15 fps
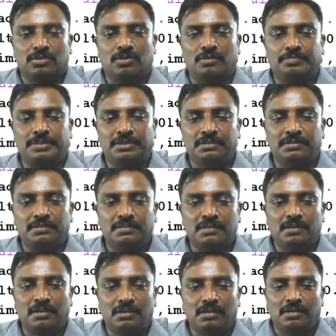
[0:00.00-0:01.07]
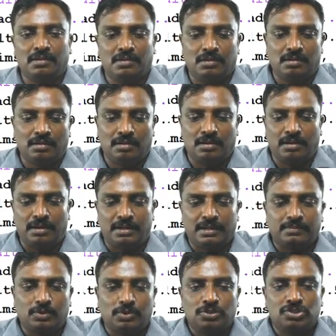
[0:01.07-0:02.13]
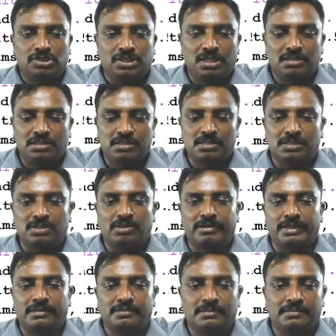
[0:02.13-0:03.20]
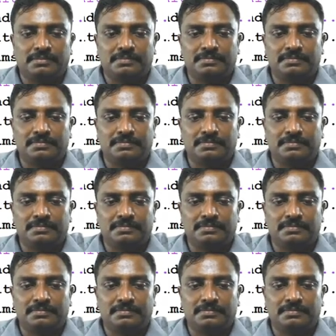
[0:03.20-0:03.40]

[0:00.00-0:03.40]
Copy. And I'm going to change this screen.